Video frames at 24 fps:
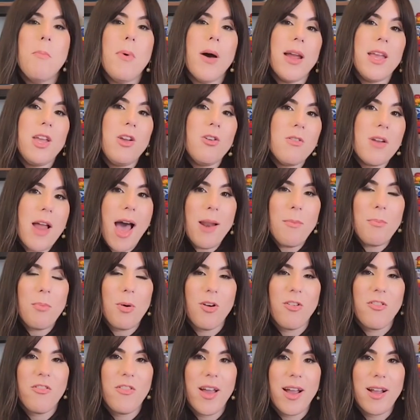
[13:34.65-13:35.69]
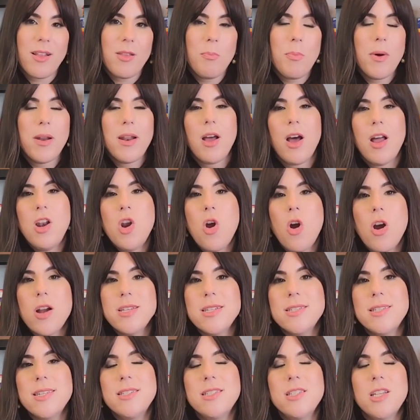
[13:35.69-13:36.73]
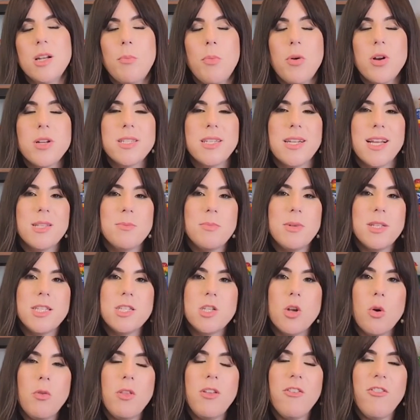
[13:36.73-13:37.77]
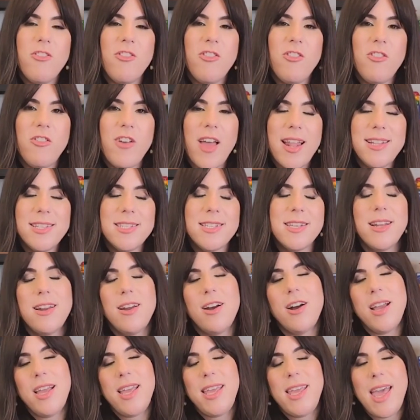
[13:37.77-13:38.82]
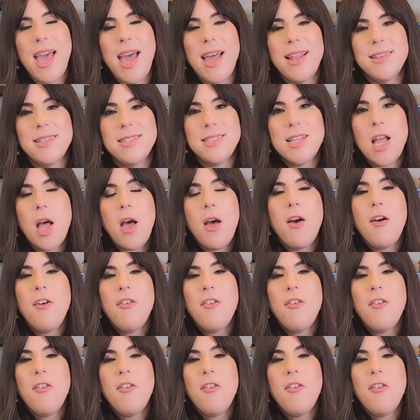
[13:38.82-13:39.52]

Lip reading: But you're not perfect. But a narcissistic person has been so defended against